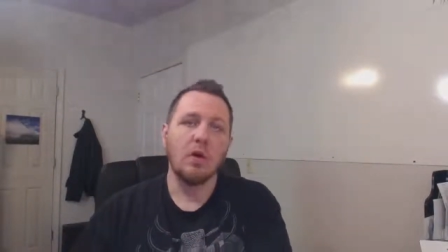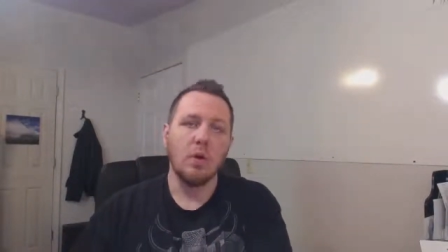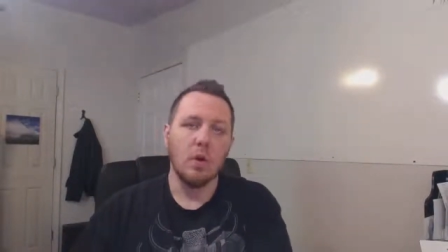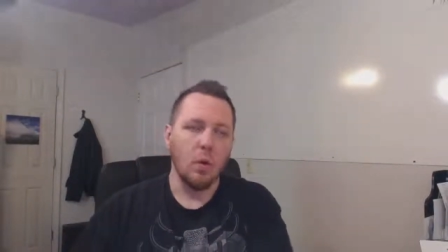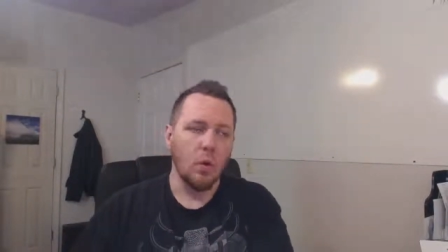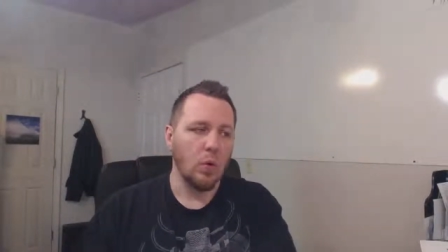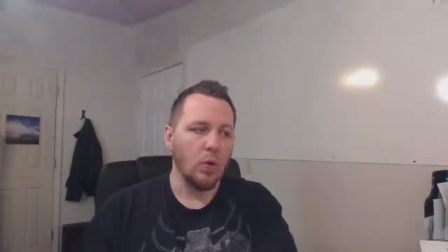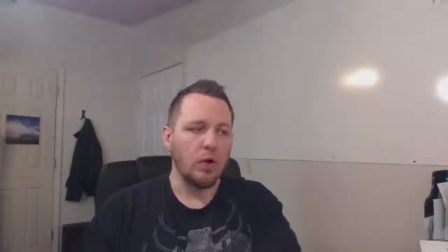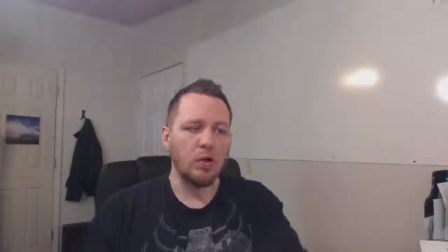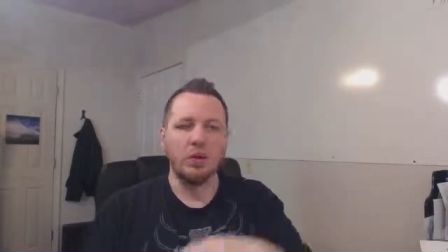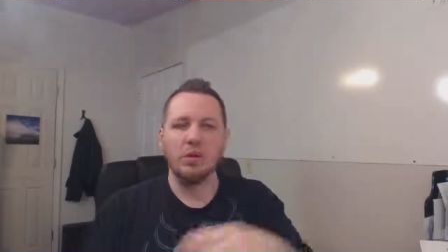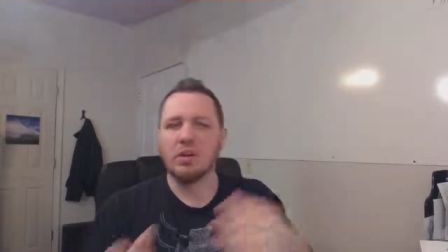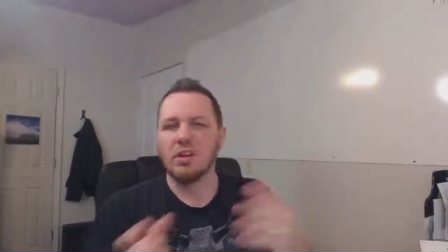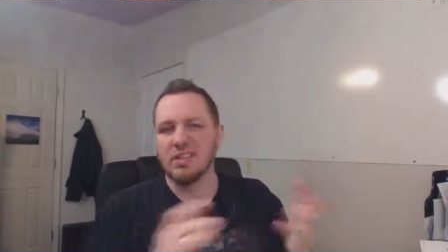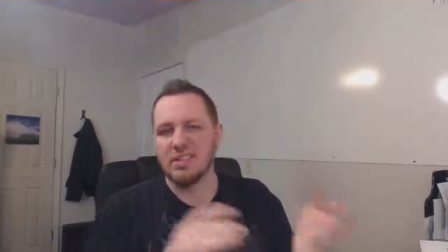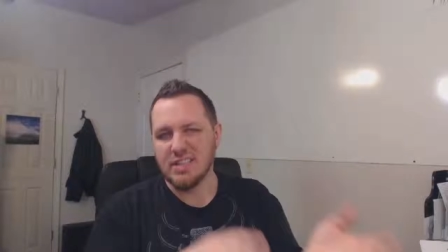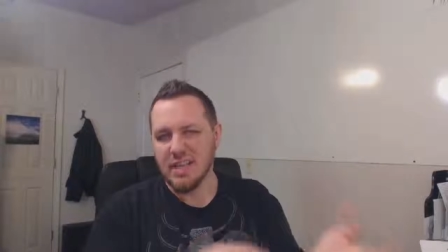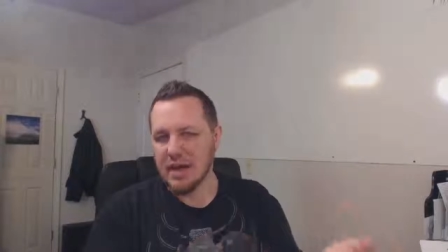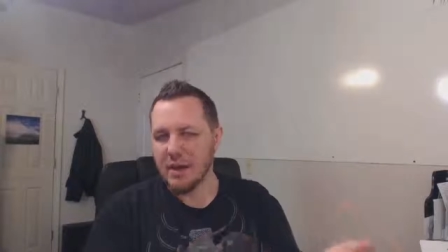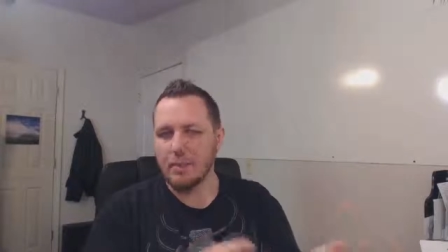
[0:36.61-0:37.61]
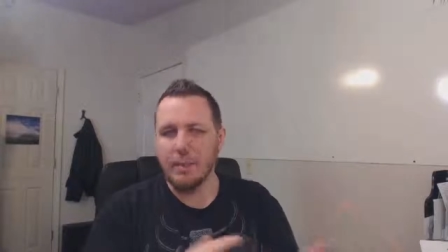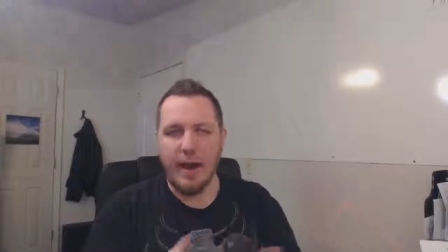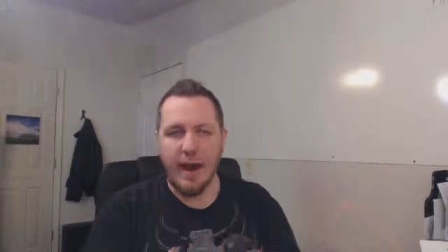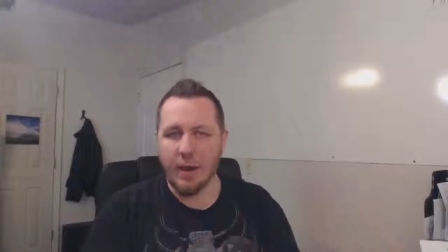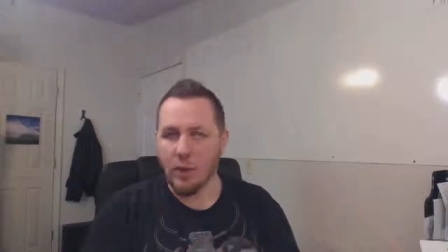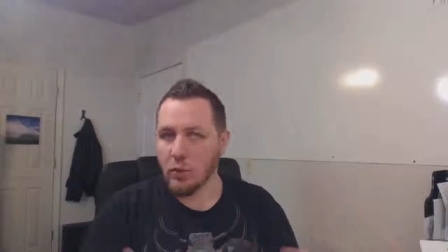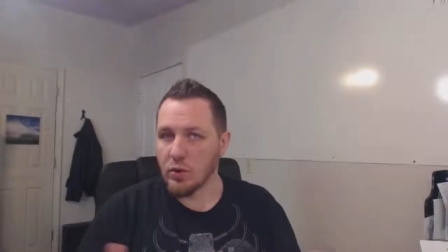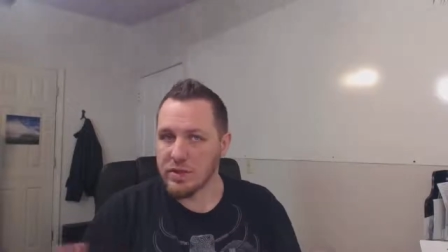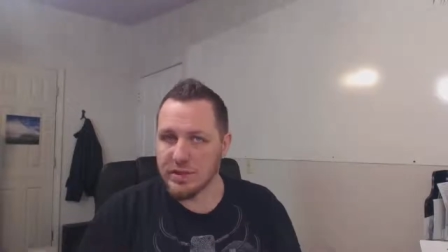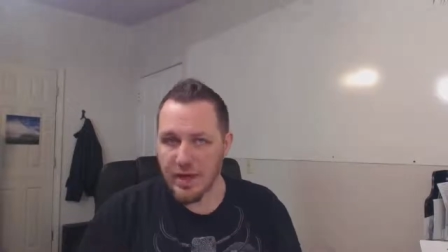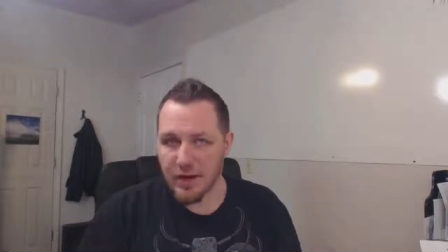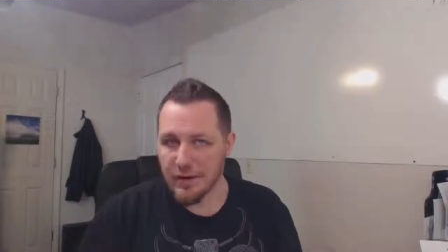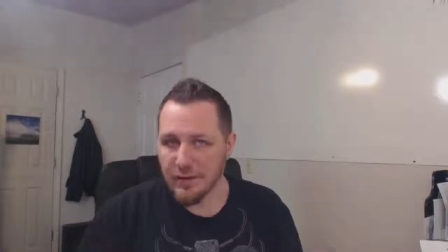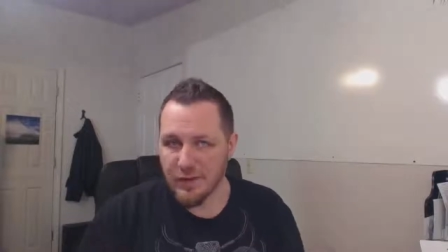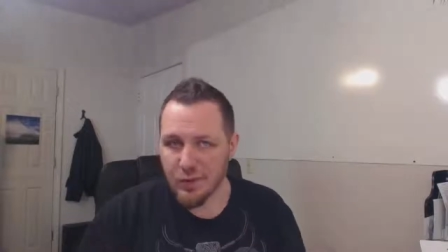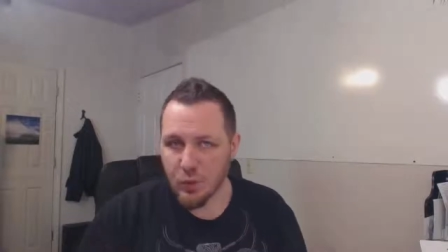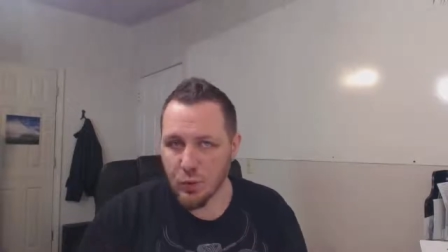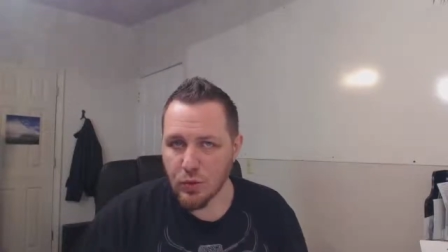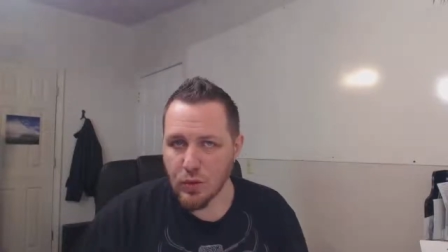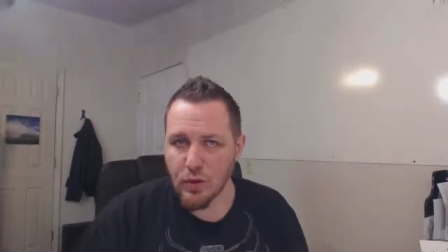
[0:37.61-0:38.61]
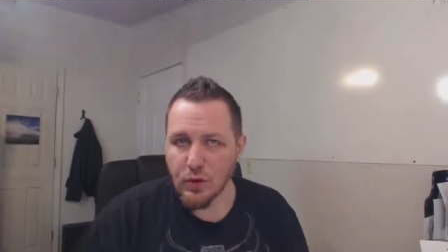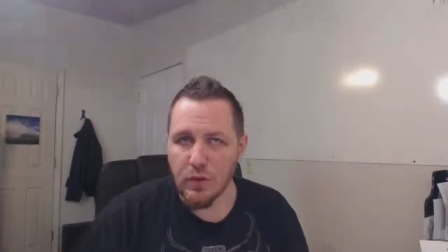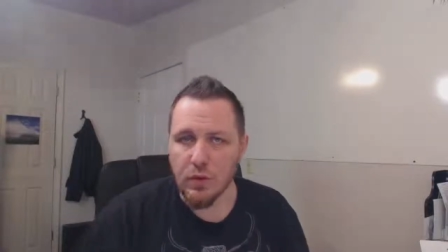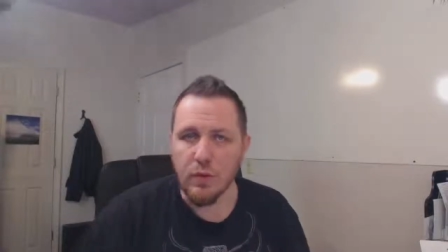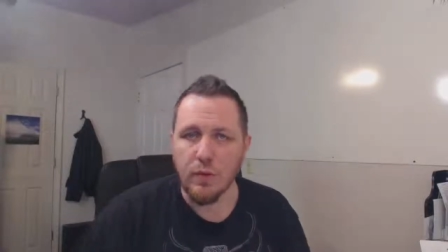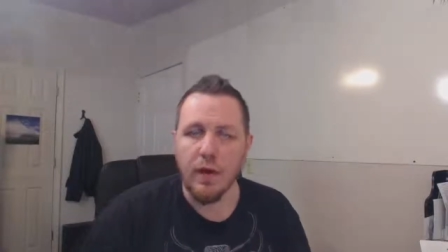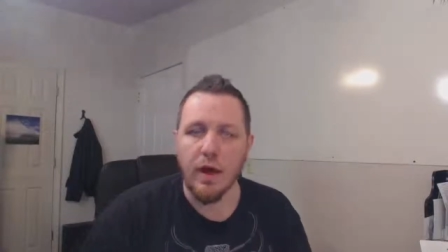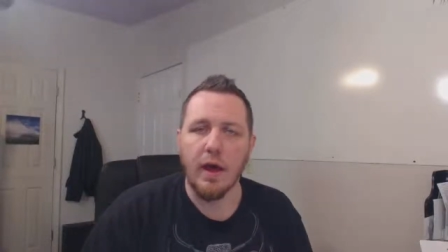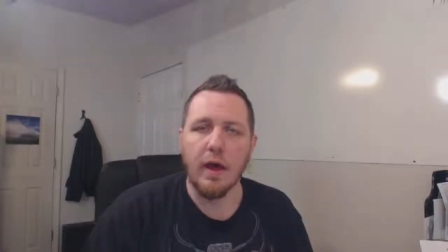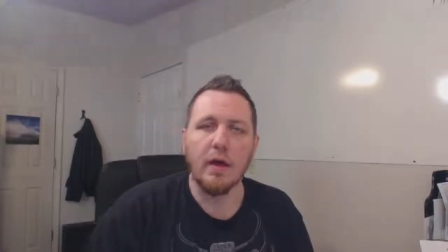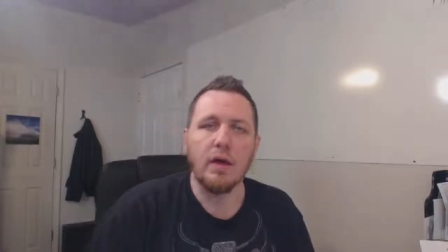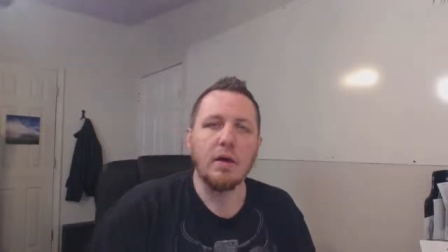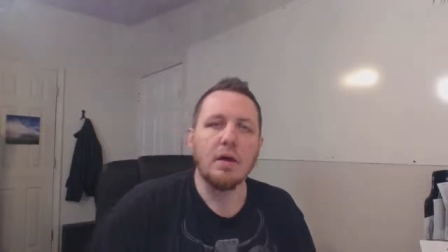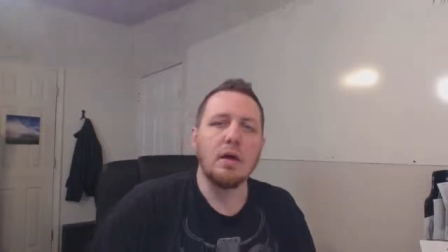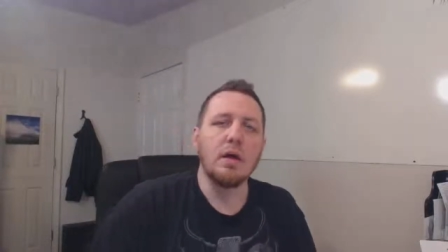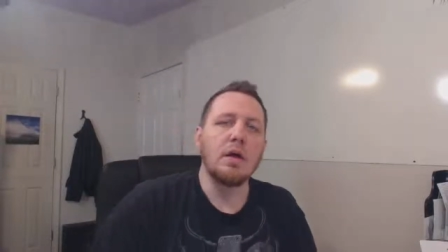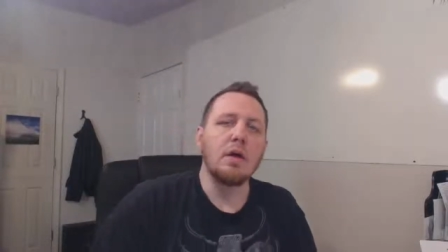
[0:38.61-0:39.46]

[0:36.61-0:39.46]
Or you can say it backwards, however you want to do that.